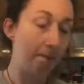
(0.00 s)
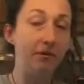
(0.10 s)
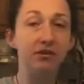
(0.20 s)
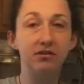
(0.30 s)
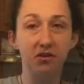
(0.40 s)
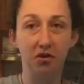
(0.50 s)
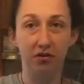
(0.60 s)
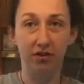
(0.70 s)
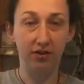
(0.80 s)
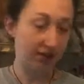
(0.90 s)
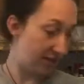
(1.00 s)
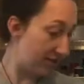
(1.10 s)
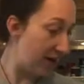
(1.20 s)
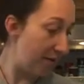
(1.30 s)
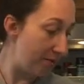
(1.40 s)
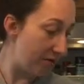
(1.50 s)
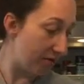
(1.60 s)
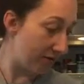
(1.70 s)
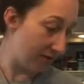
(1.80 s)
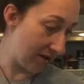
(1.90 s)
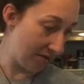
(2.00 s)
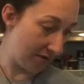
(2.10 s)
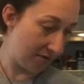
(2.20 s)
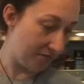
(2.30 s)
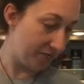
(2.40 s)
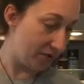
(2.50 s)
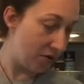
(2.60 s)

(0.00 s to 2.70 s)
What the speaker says: minced garlic, tapioca flour,